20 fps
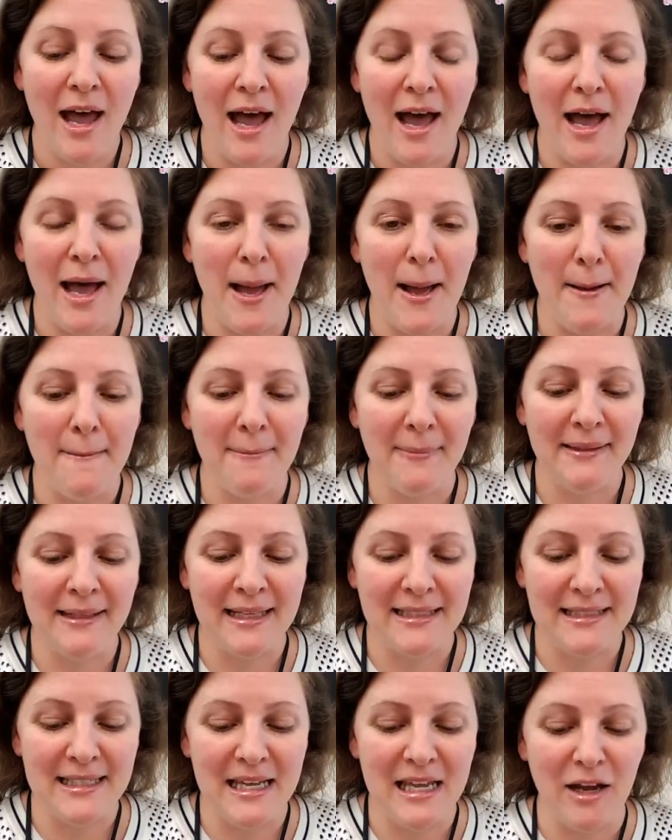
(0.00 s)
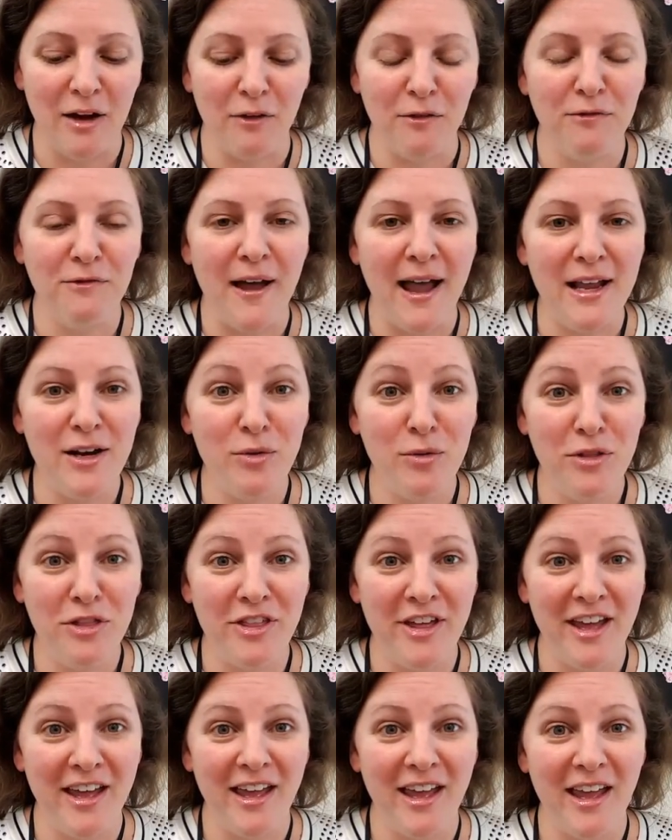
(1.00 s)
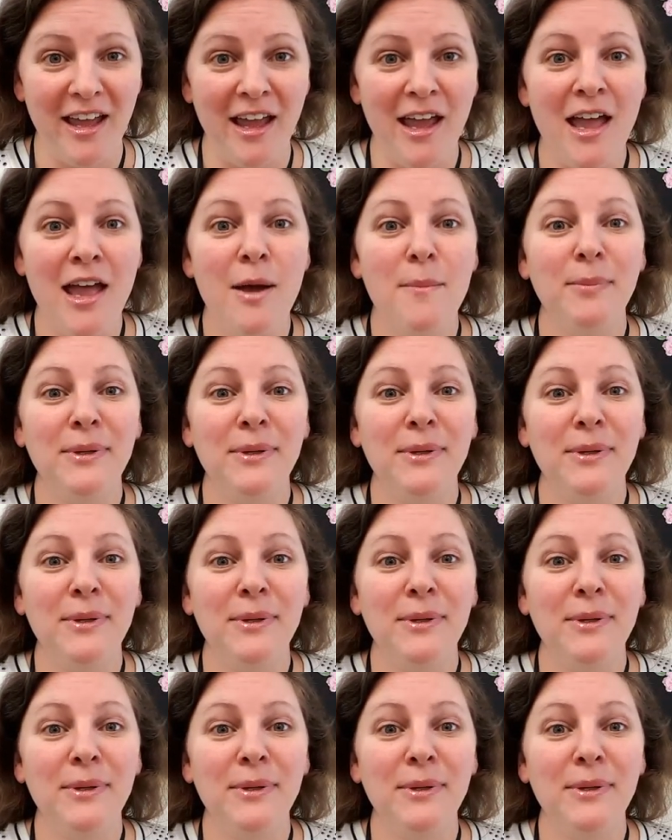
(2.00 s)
Um, let's see here. Final thing,